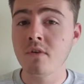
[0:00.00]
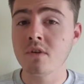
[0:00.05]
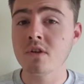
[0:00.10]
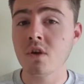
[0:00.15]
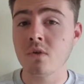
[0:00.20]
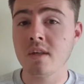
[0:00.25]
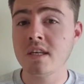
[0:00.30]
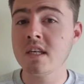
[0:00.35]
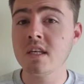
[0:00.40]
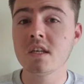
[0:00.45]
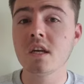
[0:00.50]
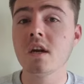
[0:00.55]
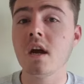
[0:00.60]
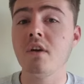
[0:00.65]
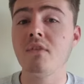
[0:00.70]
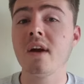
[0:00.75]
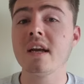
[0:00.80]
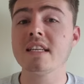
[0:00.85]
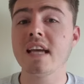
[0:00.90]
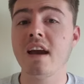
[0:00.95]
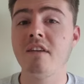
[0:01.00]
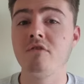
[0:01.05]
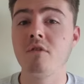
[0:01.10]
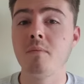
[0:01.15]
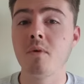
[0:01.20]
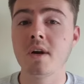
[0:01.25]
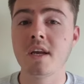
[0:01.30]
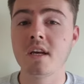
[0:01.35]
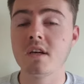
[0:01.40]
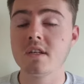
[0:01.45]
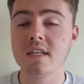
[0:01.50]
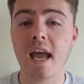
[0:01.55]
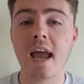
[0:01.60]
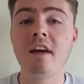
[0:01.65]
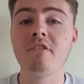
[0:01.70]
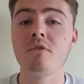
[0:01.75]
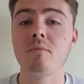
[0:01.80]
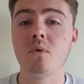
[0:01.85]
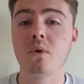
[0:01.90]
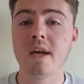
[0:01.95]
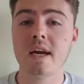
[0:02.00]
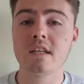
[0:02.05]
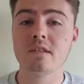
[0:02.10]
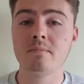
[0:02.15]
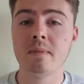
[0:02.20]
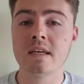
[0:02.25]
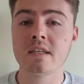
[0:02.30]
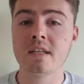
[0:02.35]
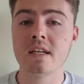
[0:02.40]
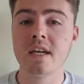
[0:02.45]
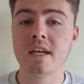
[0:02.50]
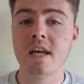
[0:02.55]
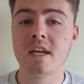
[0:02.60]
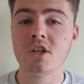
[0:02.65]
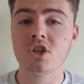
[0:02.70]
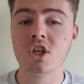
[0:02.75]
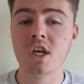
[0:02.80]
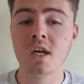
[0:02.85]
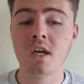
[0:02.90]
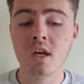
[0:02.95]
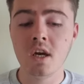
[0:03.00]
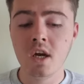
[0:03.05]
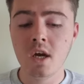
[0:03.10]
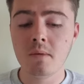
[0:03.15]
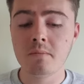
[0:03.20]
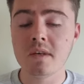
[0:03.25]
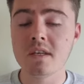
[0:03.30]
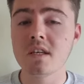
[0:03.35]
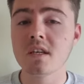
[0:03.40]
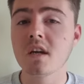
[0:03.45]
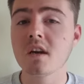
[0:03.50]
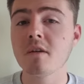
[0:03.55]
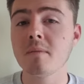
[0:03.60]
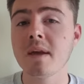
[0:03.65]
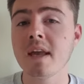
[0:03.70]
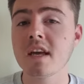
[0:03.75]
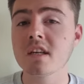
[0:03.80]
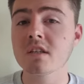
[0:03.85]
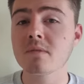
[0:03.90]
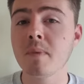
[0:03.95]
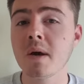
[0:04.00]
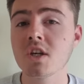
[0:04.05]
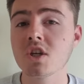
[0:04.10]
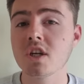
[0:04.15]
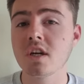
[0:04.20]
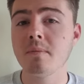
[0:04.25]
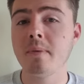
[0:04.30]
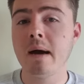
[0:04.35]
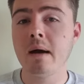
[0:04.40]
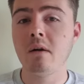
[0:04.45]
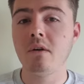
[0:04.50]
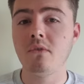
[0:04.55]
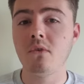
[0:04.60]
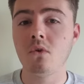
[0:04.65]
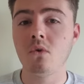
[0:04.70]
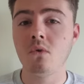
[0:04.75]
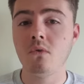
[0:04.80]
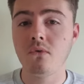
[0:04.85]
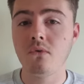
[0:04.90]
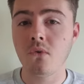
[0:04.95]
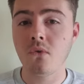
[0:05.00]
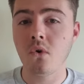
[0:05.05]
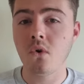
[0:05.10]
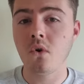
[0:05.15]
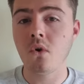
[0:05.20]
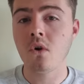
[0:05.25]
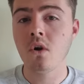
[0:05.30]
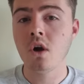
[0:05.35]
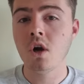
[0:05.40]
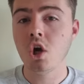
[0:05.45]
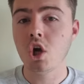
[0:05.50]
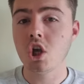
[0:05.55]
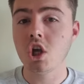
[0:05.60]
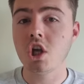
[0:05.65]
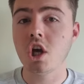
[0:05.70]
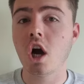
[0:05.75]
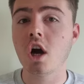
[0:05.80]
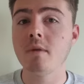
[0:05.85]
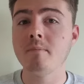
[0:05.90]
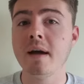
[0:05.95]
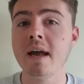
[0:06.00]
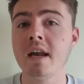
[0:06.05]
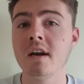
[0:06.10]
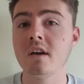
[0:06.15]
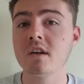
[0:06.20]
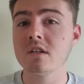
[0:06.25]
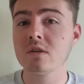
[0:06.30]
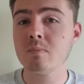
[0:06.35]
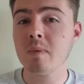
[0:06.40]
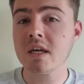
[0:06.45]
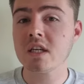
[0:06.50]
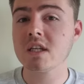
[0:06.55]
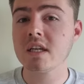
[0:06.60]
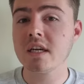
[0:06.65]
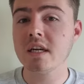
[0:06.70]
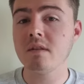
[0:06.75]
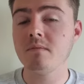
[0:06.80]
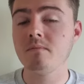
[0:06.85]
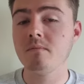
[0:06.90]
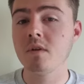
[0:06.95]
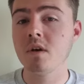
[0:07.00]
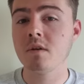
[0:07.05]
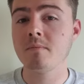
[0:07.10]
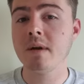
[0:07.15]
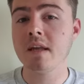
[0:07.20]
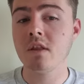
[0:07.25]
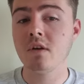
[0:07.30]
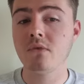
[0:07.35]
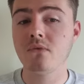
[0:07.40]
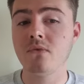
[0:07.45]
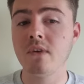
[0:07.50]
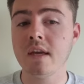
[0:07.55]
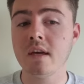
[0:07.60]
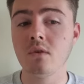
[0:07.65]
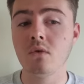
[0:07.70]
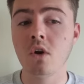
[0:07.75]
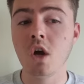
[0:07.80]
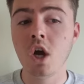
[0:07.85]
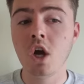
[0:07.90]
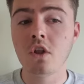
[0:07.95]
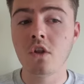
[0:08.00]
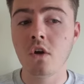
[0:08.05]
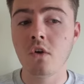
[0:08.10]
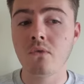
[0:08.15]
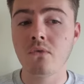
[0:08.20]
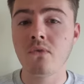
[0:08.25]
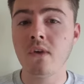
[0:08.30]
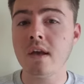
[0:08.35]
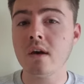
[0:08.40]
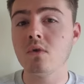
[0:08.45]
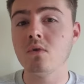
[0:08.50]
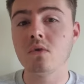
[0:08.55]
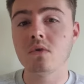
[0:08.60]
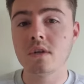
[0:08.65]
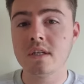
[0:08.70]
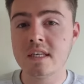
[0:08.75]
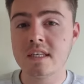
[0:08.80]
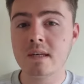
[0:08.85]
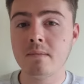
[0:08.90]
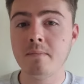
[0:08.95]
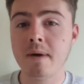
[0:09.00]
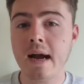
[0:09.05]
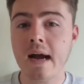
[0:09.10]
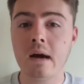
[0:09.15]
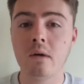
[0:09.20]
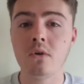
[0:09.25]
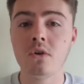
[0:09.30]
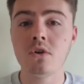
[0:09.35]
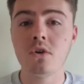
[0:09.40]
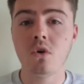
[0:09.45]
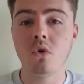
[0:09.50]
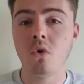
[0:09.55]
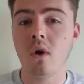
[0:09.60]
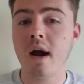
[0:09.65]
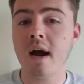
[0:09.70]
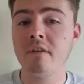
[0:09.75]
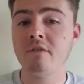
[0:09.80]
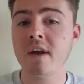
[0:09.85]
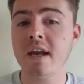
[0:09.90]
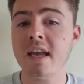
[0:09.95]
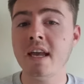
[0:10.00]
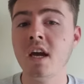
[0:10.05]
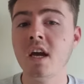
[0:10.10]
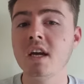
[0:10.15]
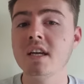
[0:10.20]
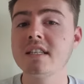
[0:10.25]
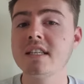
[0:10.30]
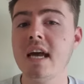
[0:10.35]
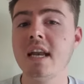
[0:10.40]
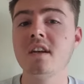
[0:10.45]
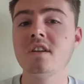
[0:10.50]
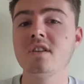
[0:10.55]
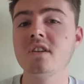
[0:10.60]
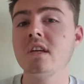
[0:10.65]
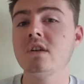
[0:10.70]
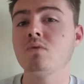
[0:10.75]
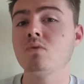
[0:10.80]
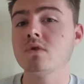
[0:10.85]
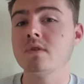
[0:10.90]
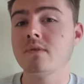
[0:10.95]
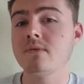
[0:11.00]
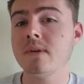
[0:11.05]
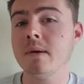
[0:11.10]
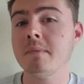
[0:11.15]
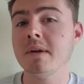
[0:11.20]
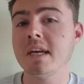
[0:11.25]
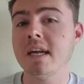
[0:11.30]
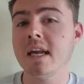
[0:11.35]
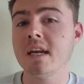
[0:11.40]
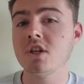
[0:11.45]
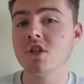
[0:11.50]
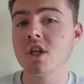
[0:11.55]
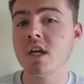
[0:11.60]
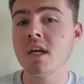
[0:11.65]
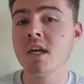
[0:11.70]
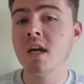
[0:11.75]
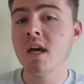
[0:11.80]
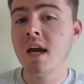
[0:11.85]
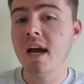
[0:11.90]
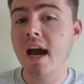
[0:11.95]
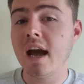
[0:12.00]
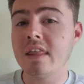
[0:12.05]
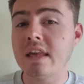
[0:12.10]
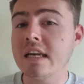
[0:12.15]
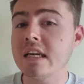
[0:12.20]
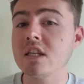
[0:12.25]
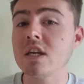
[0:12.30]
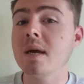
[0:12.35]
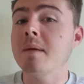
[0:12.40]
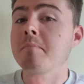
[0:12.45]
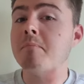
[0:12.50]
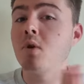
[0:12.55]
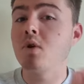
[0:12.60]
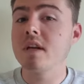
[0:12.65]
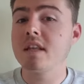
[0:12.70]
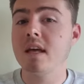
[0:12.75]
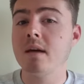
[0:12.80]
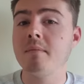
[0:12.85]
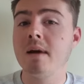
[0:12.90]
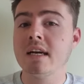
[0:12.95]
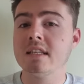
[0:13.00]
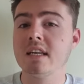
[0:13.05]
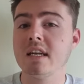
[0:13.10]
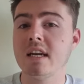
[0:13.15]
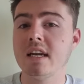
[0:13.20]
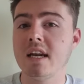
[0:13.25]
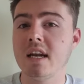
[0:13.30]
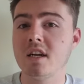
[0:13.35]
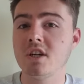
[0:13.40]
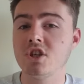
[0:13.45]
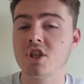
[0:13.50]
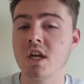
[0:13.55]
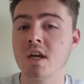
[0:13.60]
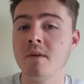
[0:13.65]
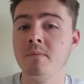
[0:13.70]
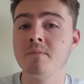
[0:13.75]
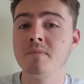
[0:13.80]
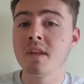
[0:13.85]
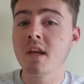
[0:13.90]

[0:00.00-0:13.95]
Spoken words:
so this is going to affect everybody, because everybody has masculine energy. This is going to be especially powerful for young men, especially young men that feel disempowered or have a tendency towards a feminine energy, and they need to embody their masculine energy.